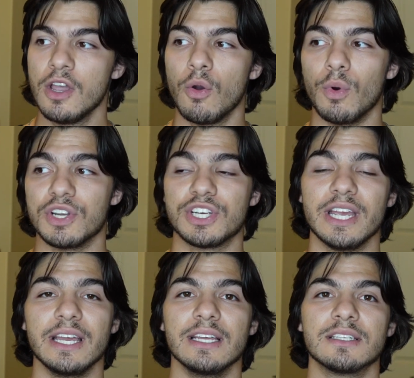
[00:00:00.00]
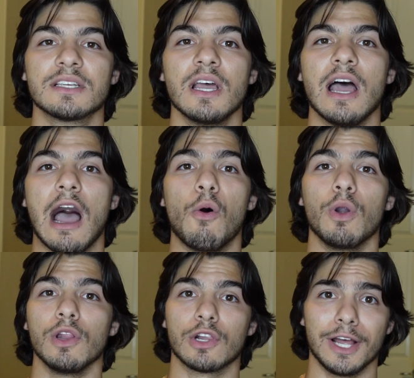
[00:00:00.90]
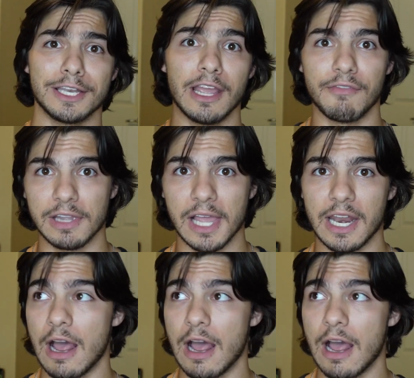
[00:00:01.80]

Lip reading: which is, I want to look like David Lade.